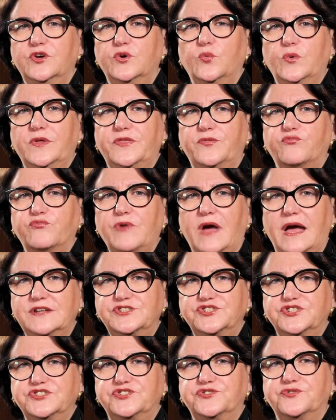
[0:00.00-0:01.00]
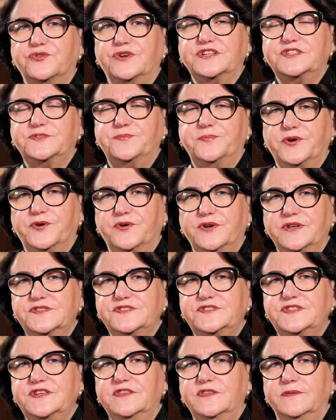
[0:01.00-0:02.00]
with Rochester
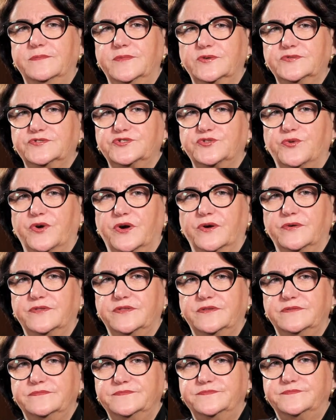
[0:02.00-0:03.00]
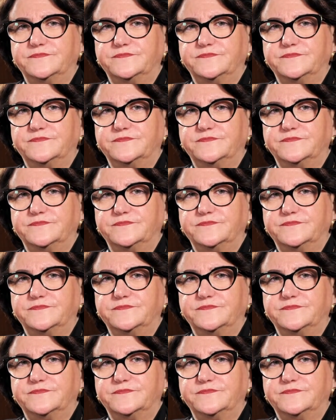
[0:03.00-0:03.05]
experiencing the most growth.